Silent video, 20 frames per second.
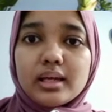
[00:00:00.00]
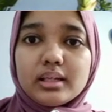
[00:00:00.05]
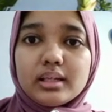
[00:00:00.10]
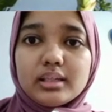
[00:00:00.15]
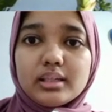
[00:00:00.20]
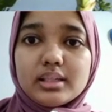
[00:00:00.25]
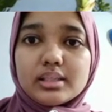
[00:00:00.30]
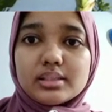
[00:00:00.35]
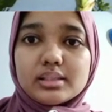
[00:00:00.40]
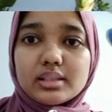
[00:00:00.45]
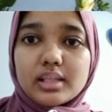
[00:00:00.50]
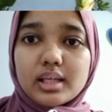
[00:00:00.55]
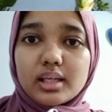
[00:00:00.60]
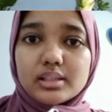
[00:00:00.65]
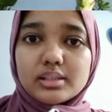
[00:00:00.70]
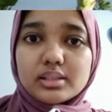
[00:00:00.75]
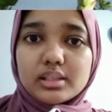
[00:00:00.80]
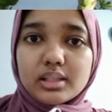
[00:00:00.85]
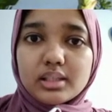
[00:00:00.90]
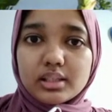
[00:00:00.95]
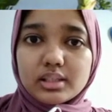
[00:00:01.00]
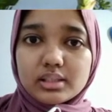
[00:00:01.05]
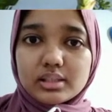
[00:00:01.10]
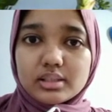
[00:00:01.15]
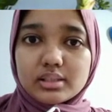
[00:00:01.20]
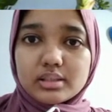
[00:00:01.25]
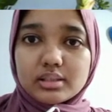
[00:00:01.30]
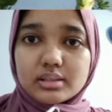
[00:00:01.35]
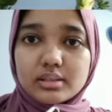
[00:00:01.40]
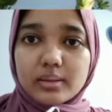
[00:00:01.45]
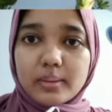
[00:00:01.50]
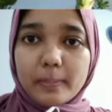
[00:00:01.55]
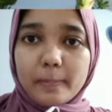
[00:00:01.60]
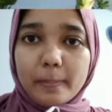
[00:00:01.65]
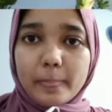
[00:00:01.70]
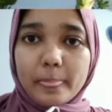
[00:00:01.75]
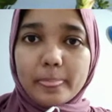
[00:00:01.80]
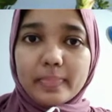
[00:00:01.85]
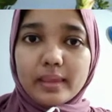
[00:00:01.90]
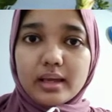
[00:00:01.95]
This test is
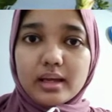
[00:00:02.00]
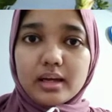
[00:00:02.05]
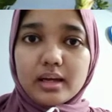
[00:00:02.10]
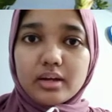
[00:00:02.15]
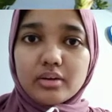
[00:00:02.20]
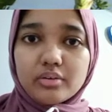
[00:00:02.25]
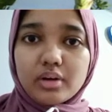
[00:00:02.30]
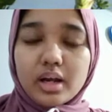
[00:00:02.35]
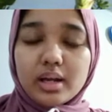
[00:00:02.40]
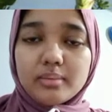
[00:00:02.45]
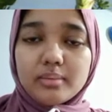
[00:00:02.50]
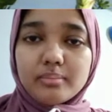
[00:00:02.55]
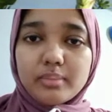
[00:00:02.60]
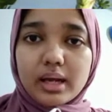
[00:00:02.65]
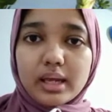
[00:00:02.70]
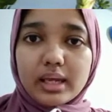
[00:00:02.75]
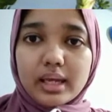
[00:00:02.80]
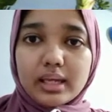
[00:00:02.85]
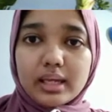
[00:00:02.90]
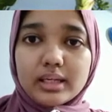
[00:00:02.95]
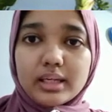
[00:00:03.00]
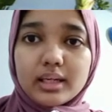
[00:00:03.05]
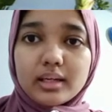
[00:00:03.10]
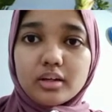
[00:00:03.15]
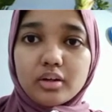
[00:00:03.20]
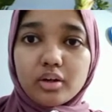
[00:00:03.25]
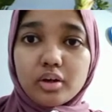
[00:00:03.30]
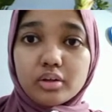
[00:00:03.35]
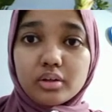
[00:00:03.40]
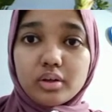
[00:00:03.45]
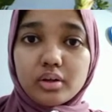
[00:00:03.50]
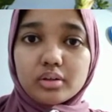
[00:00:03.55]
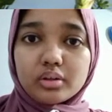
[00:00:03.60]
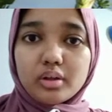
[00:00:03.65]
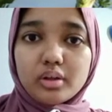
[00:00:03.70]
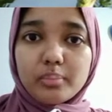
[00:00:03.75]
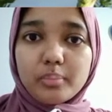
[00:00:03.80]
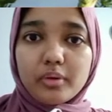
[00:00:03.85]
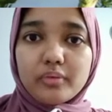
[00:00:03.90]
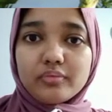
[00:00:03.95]
run by adding load on
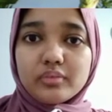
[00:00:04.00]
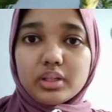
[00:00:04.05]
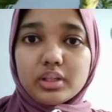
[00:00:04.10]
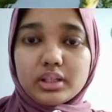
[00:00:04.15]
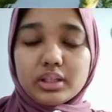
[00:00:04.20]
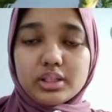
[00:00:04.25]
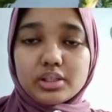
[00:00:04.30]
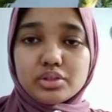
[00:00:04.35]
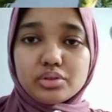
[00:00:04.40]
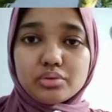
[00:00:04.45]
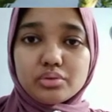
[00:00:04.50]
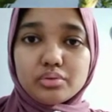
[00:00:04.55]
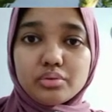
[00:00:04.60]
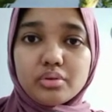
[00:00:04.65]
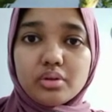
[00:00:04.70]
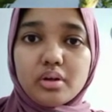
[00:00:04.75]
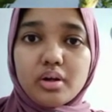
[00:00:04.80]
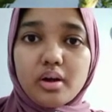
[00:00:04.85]
top of the tissue,